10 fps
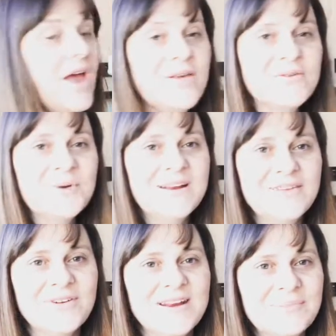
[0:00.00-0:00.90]
And so when I
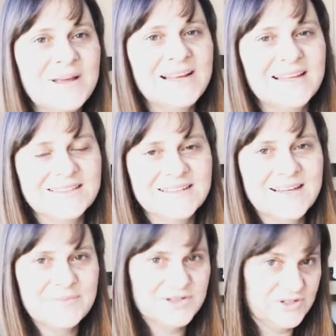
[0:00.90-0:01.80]
invited Melly to
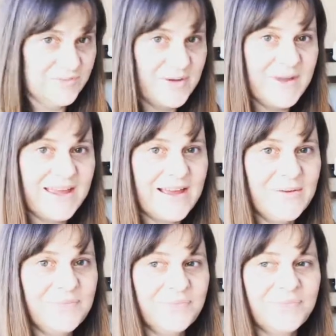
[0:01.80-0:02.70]
come and do my
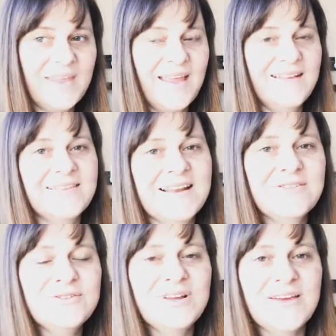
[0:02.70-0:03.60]
makeup, and I said,
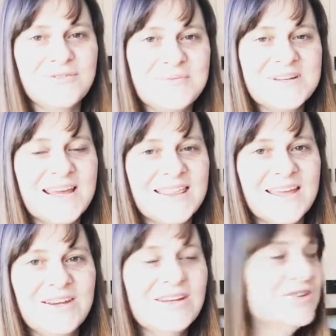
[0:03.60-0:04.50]
let's do a live stream together
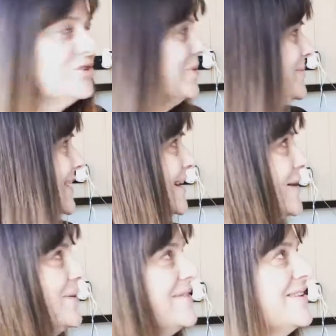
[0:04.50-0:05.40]
and you can do my
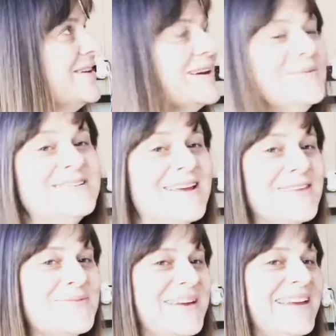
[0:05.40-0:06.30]
makeup. I said, you can come and
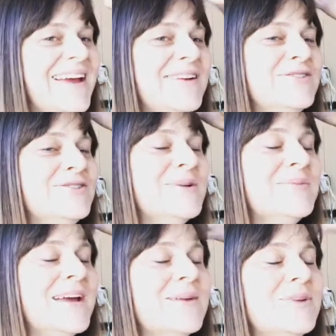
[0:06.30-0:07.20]
teach me how to do my
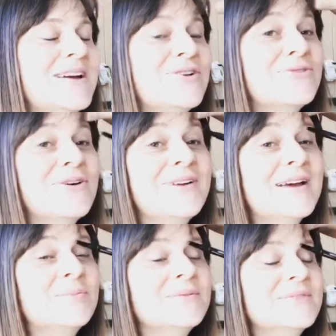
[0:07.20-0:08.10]
makeup like a
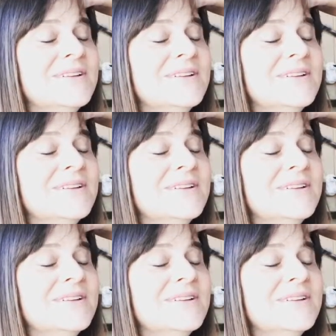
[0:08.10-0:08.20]
grown-up.